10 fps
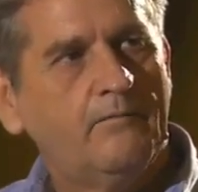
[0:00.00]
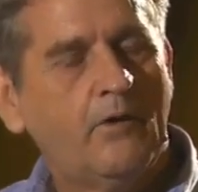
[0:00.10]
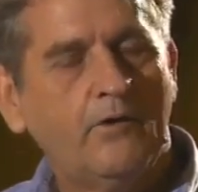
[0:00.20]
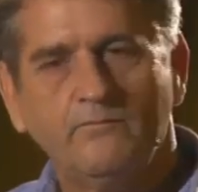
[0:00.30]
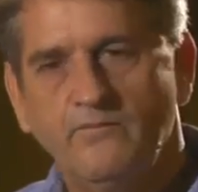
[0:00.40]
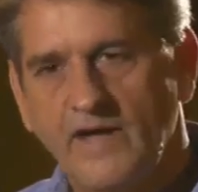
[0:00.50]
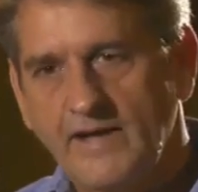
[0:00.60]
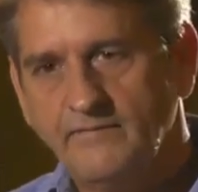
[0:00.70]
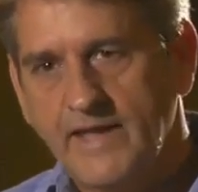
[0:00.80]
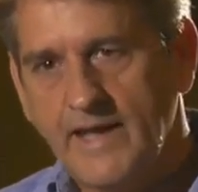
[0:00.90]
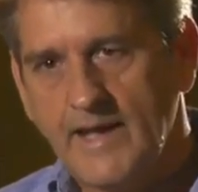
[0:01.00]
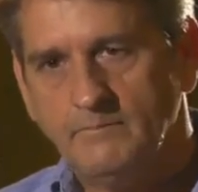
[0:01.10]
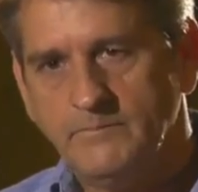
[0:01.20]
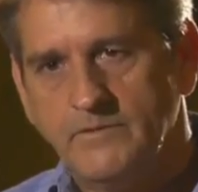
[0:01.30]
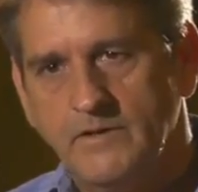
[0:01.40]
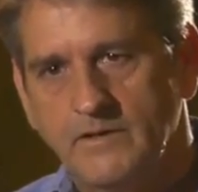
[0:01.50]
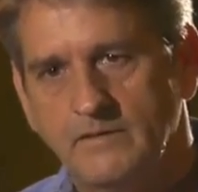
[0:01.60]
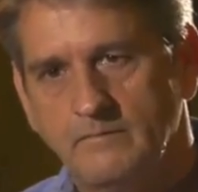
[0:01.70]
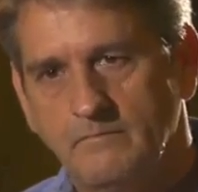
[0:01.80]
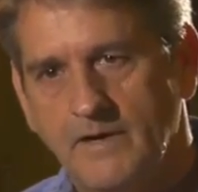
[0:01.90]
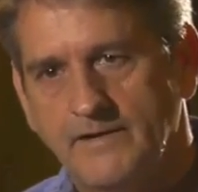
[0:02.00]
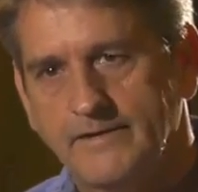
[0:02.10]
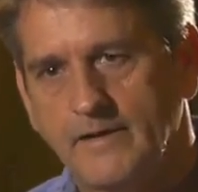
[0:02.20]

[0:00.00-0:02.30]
Forward 5 times by the